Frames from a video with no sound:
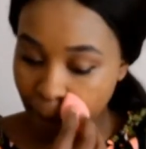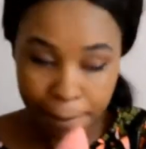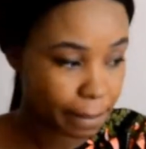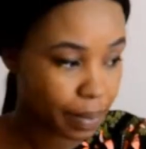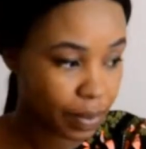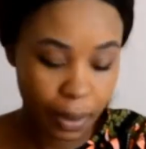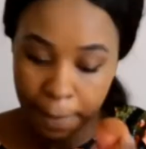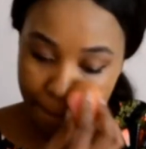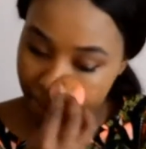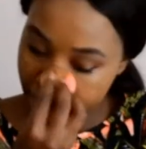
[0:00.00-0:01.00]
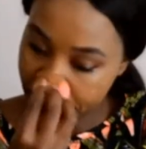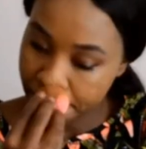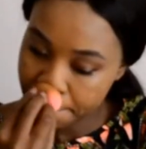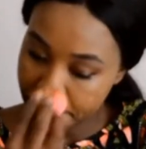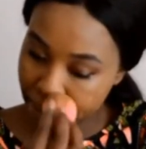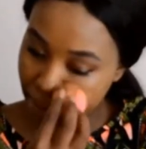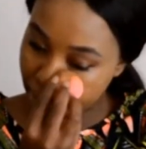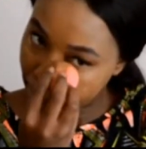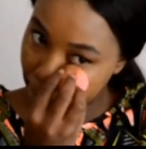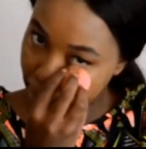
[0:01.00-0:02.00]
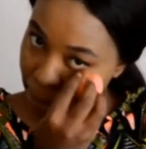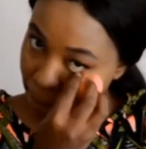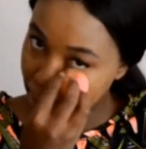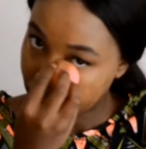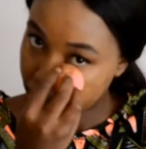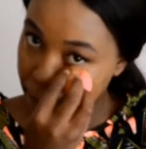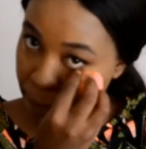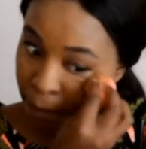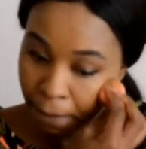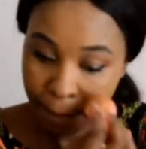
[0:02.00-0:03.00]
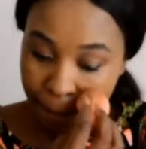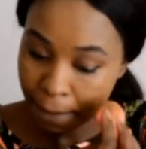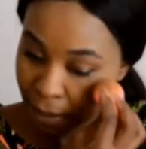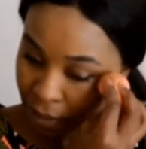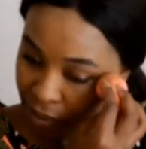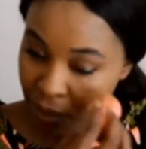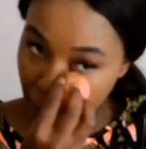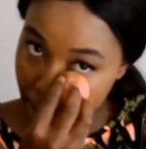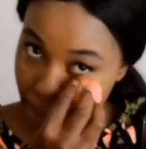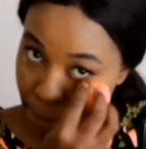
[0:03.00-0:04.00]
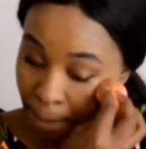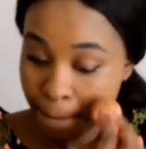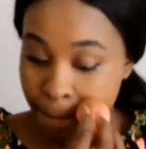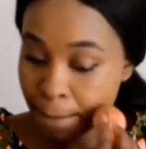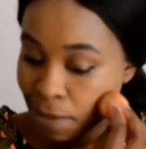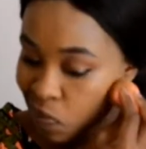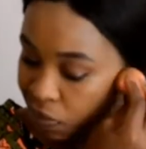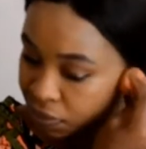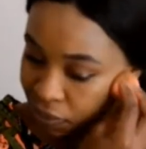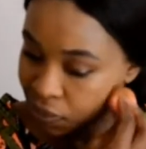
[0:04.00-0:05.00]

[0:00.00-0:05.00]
you're most likely to just continue using the beauty blender and never really use a foundation brush.